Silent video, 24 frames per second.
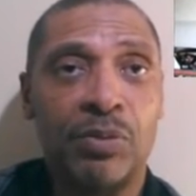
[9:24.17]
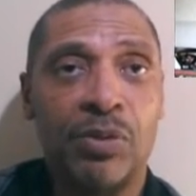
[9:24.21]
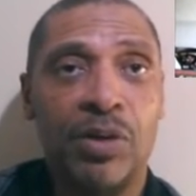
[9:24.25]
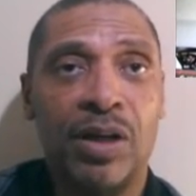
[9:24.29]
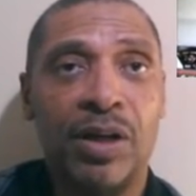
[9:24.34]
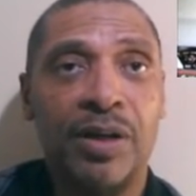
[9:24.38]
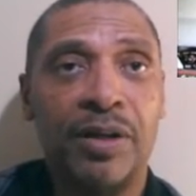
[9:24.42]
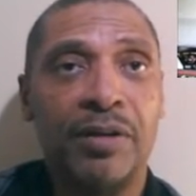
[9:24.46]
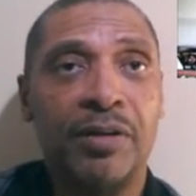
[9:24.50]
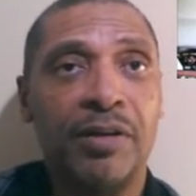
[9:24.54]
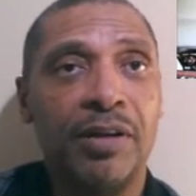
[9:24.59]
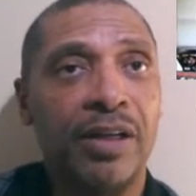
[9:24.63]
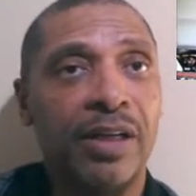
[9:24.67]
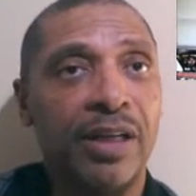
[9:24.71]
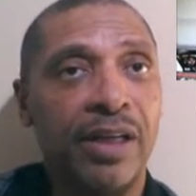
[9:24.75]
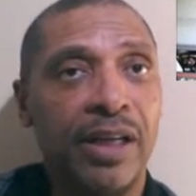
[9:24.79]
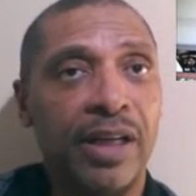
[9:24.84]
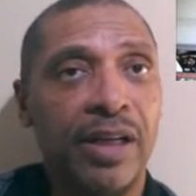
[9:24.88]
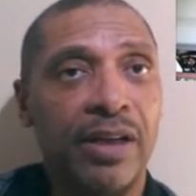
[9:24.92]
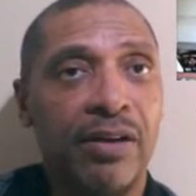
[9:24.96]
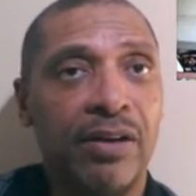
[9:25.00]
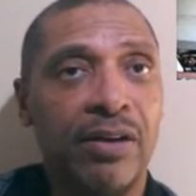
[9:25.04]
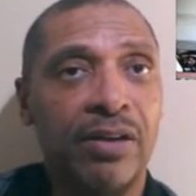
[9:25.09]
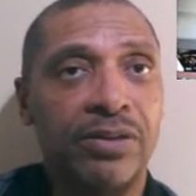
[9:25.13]
One,
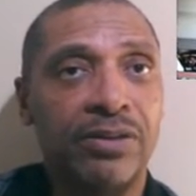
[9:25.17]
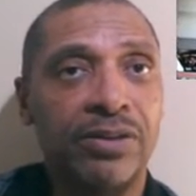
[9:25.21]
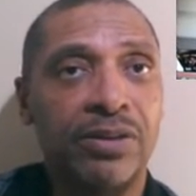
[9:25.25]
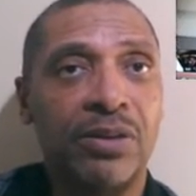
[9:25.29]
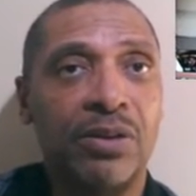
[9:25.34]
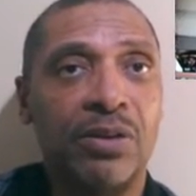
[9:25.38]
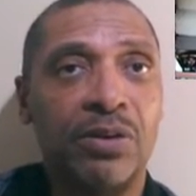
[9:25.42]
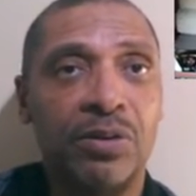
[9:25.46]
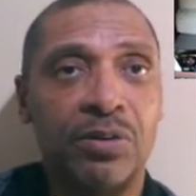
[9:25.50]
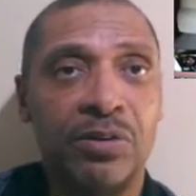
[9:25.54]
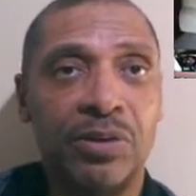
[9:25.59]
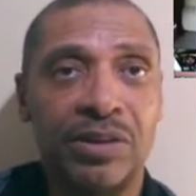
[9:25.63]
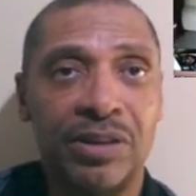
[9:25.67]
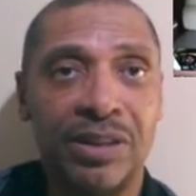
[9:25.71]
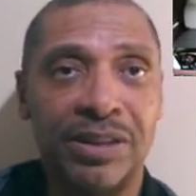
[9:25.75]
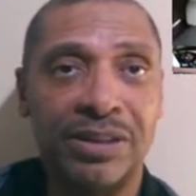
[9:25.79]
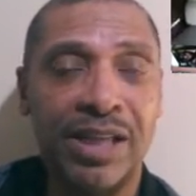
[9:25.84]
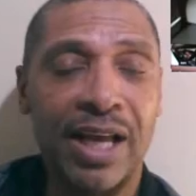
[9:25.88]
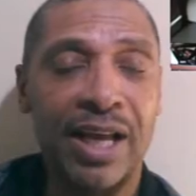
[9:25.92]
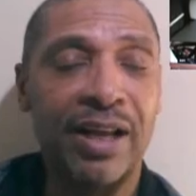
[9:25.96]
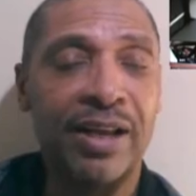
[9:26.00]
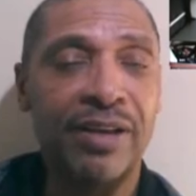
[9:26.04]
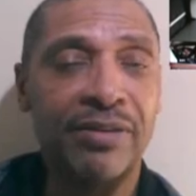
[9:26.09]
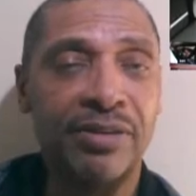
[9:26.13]
it also is
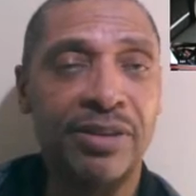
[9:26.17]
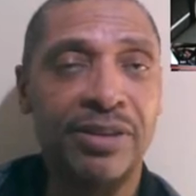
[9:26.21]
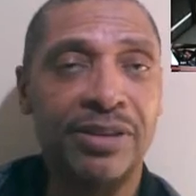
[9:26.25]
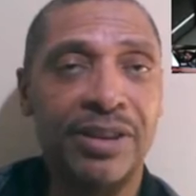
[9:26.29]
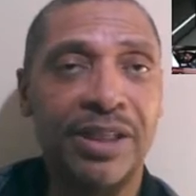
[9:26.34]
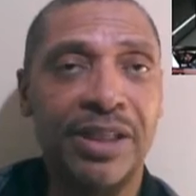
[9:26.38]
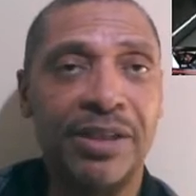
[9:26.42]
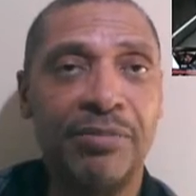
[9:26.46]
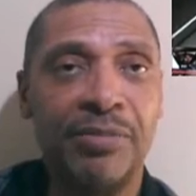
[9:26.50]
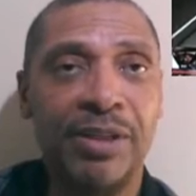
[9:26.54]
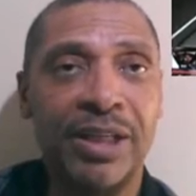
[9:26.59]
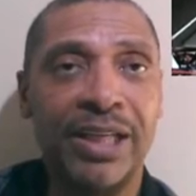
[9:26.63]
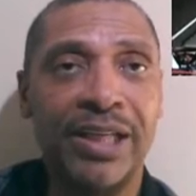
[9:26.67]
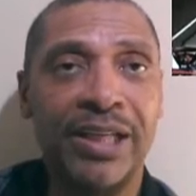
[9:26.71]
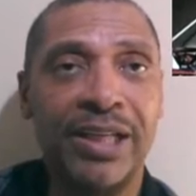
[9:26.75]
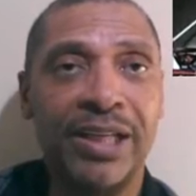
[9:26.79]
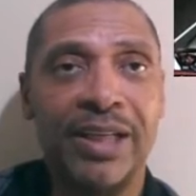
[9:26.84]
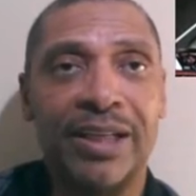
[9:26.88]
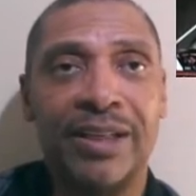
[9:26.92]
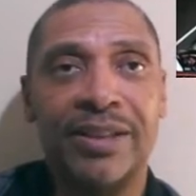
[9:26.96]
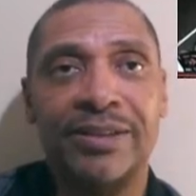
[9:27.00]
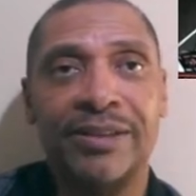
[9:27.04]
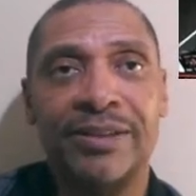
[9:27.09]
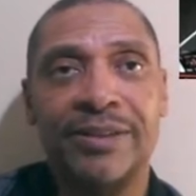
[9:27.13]
kind of interesting
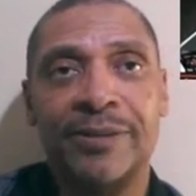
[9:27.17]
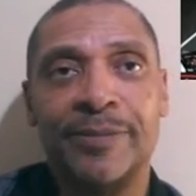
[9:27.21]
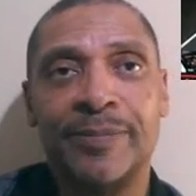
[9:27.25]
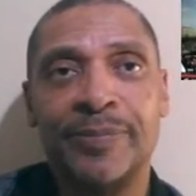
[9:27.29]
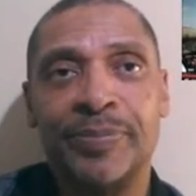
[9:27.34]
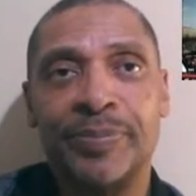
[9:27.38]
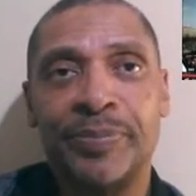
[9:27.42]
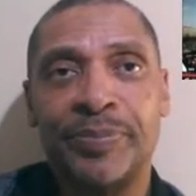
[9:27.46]
because,